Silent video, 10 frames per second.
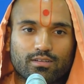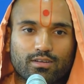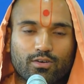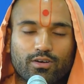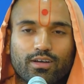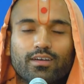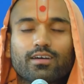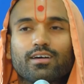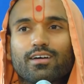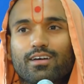Okay.
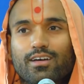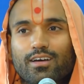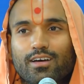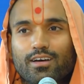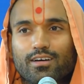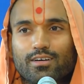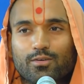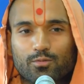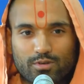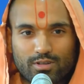Uh,
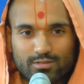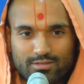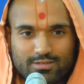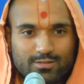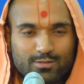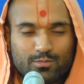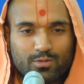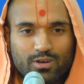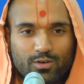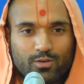what else
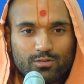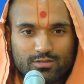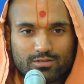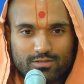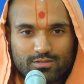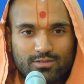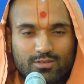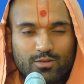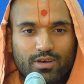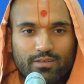superheroes
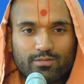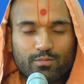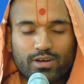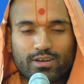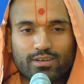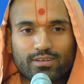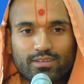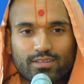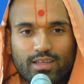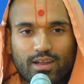do you have in mind
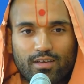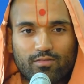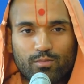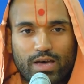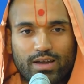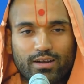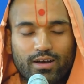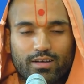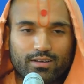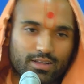that have a bad
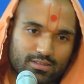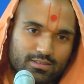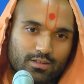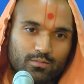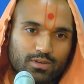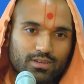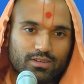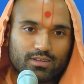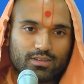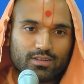guy against them?
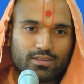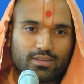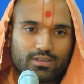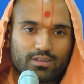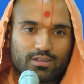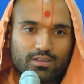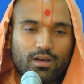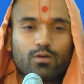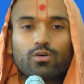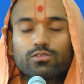
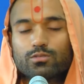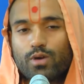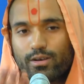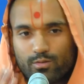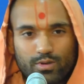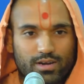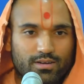How? Oh, Spider Man.